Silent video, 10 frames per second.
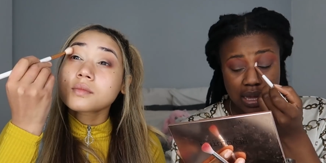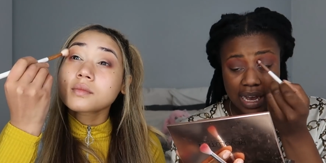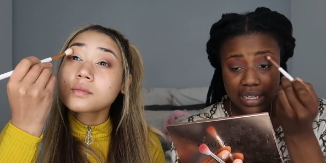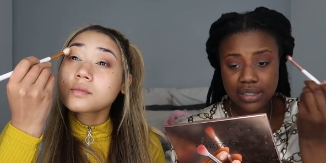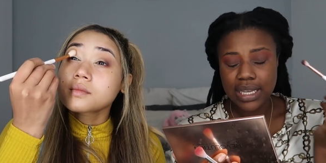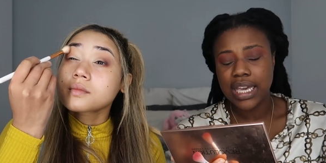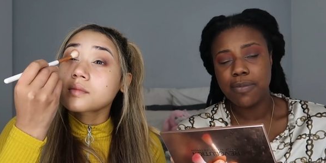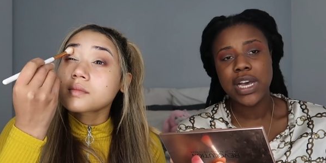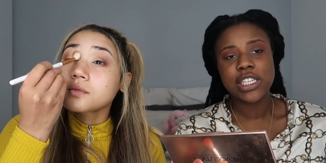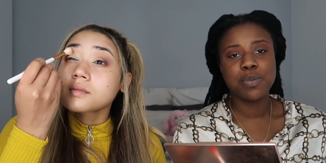Speaker 1: like so like
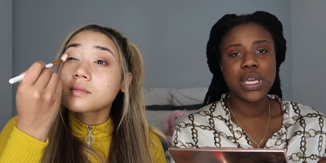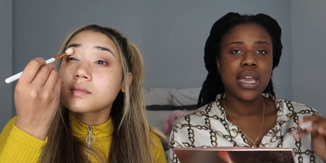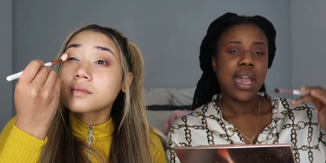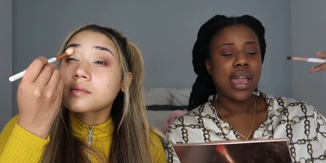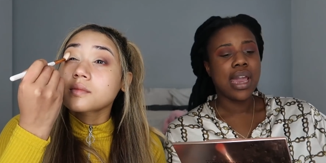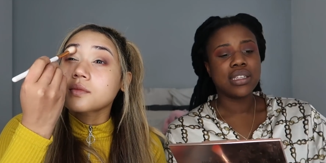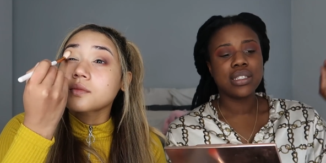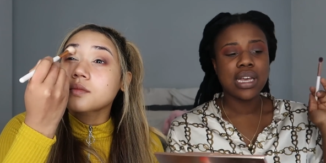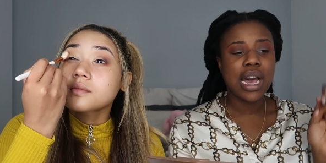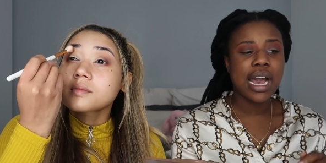he must be
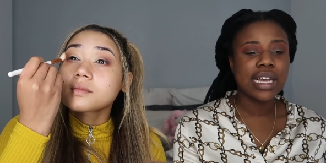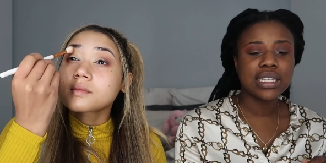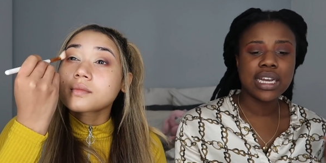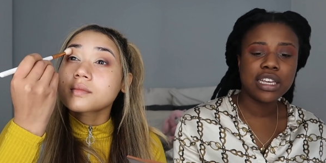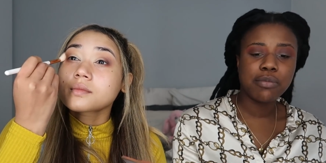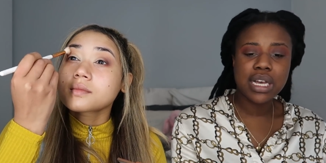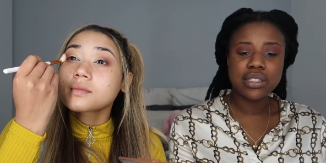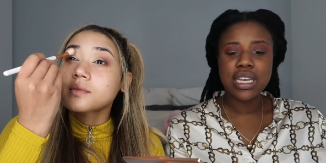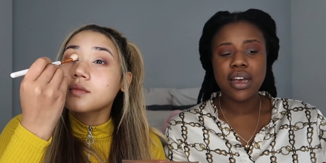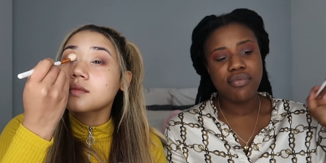X height mm. and he
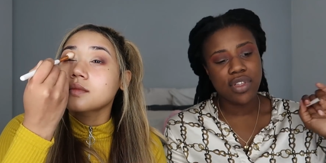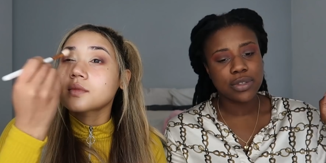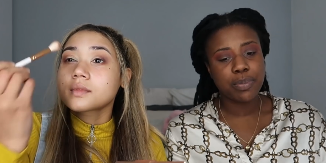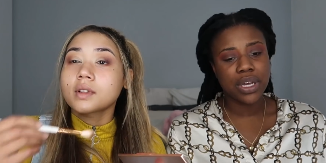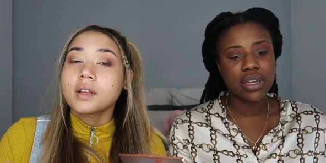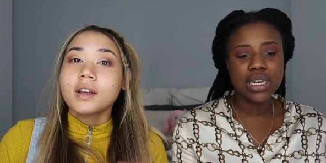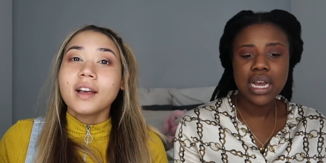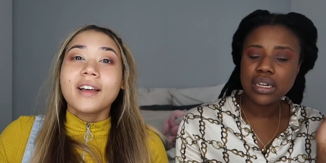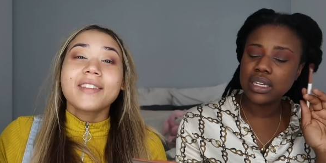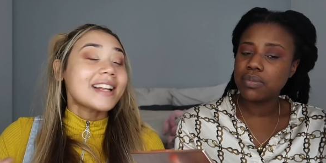must have this build
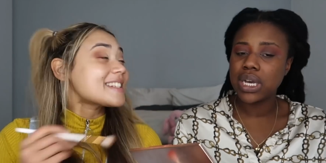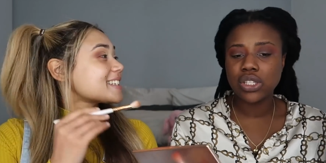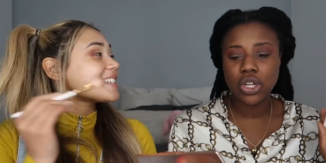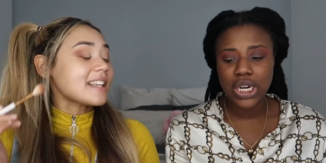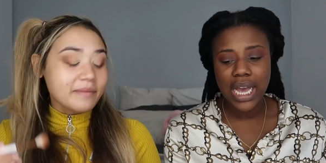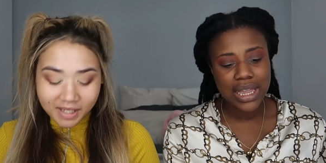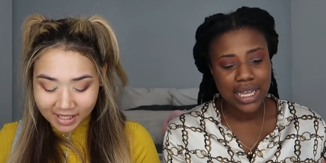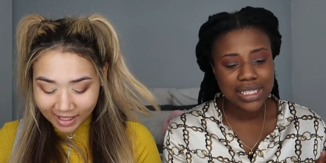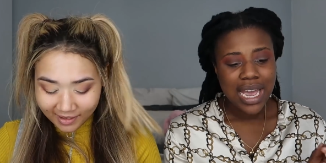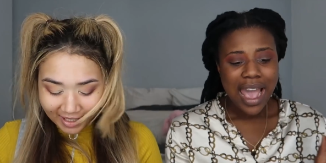and that's actually
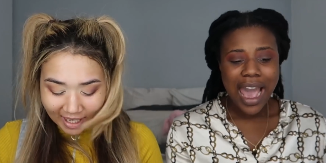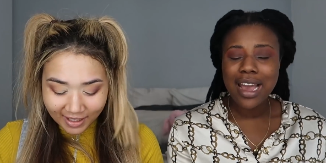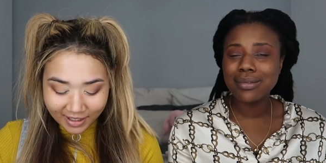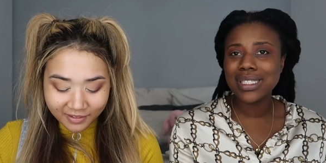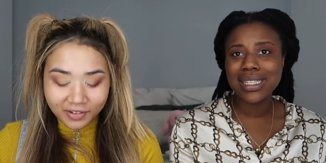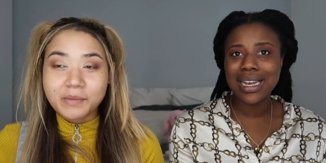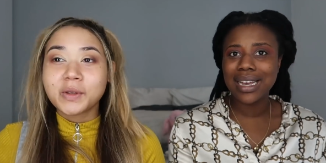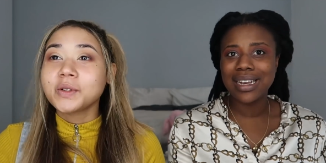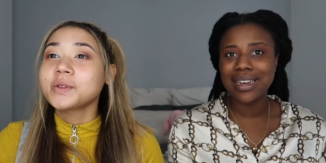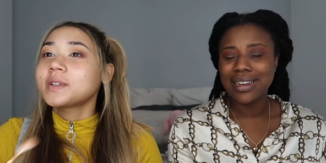something like, like that I, I learned
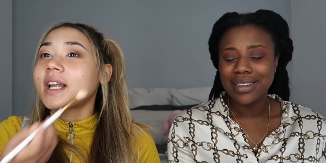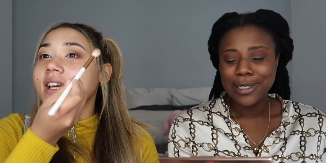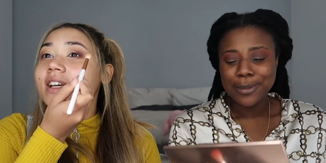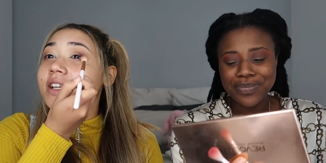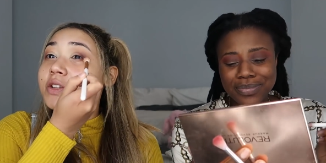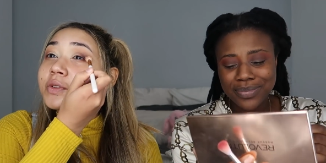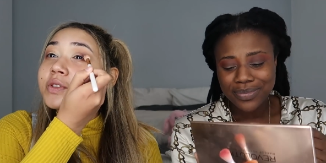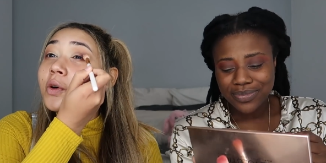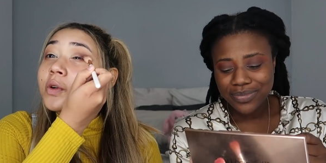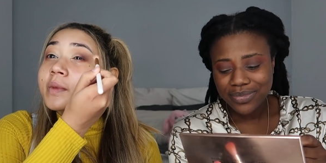from like,
Speaker 2: you like
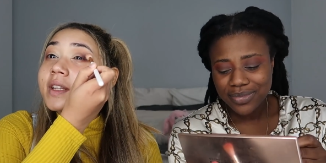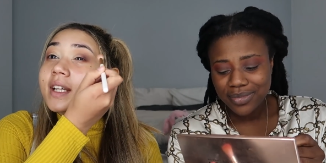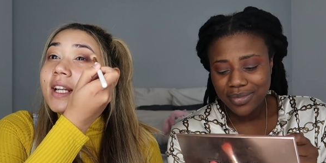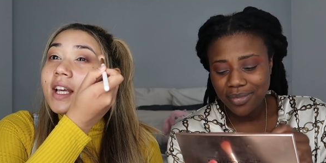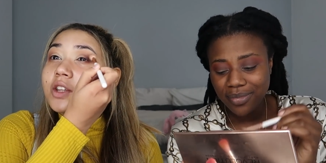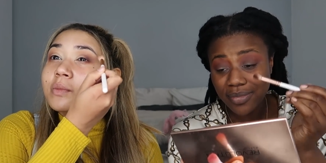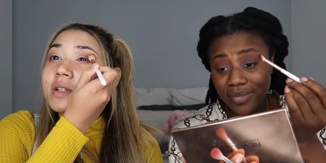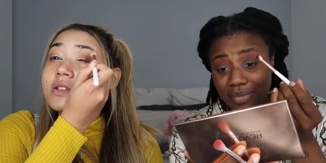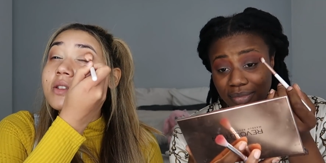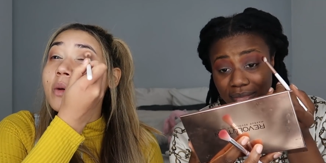you told me that like you
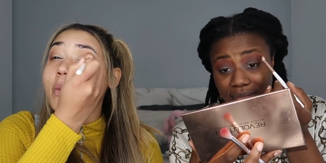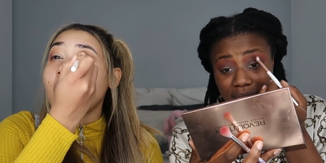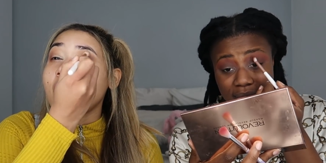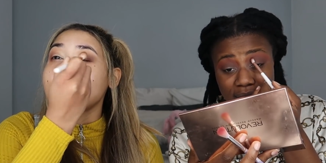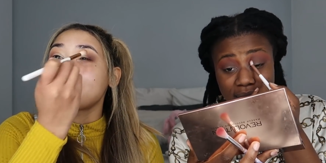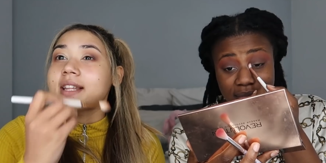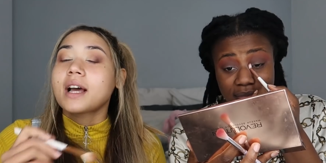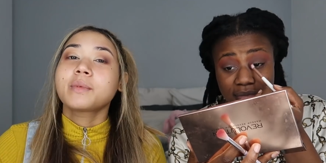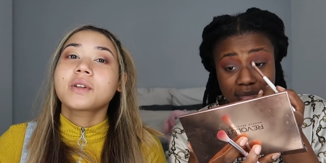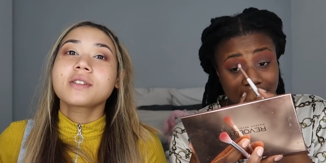must look past
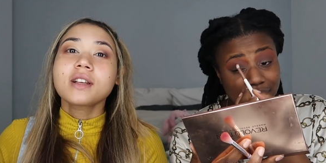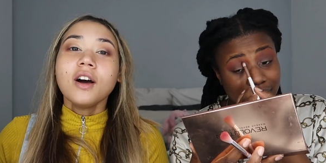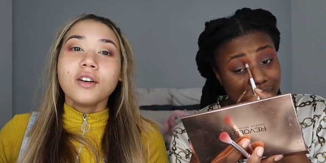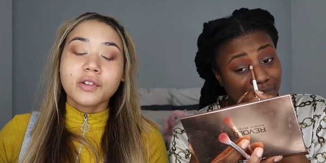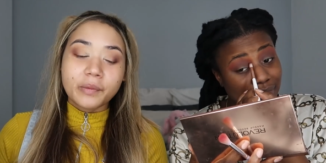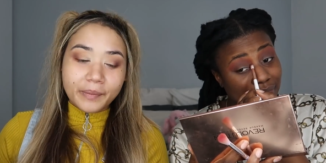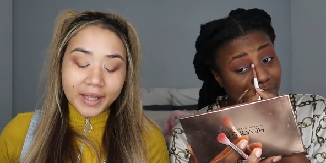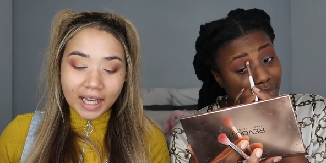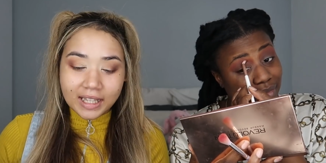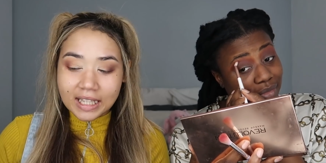that because for
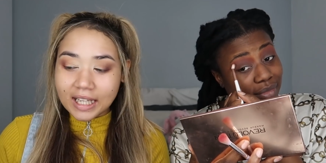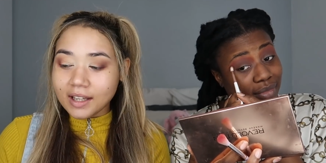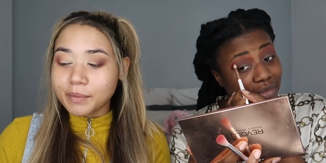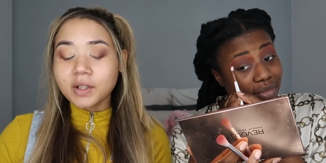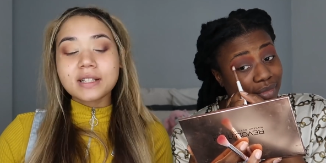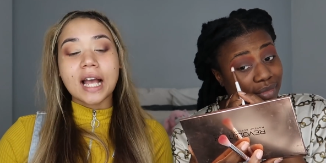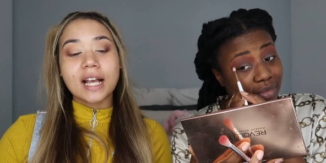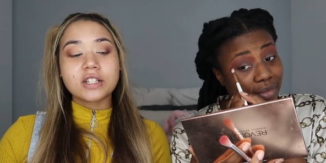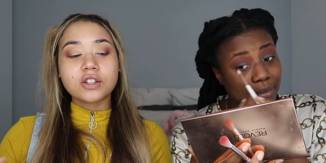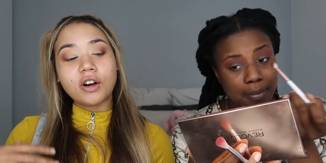me I think because
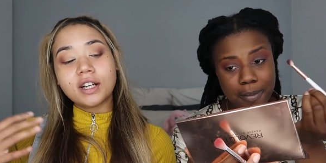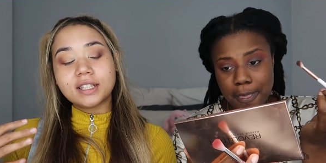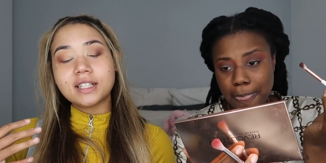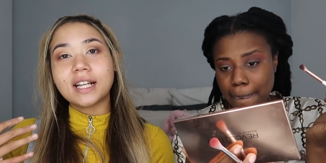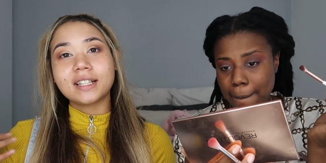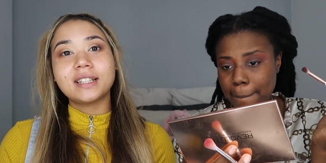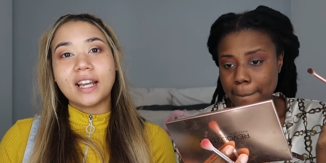I started like